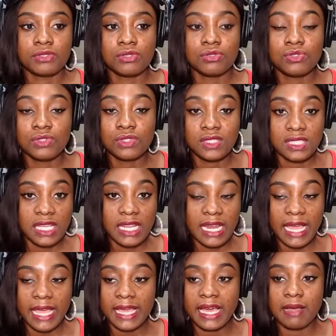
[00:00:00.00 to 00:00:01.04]
So today,
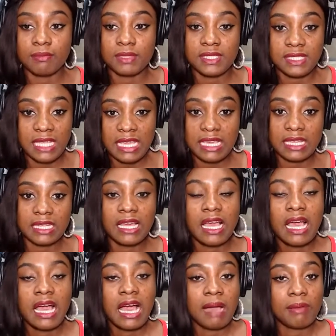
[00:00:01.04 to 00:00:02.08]
like I'm saying,
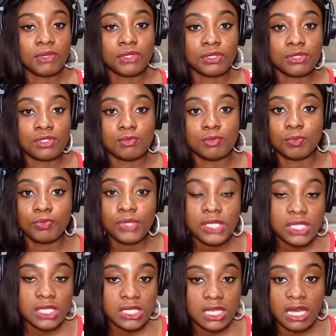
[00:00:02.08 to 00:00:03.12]
I'm not going to be
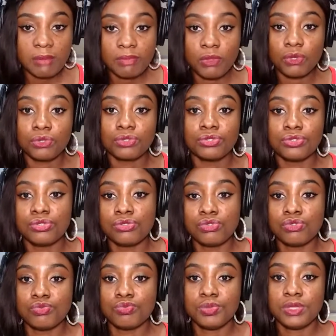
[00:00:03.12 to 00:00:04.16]
preaching. I'm not going
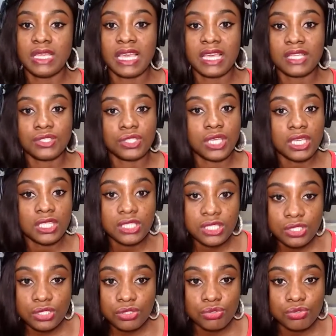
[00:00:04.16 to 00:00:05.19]
to be
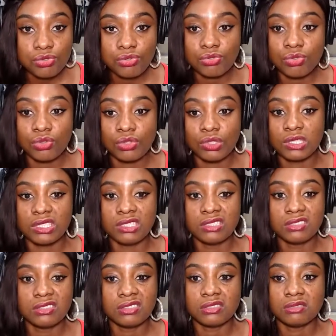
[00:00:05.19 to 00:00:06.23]
educating you
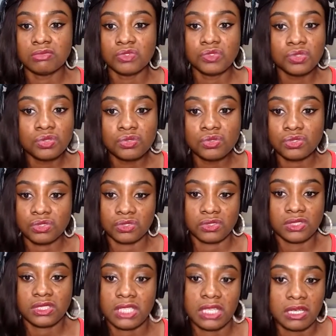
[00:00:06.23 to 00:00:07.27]
on some rules or
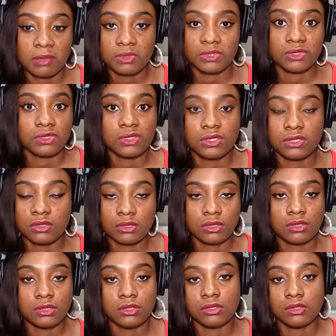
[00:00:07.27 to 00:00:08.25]
steps or skills.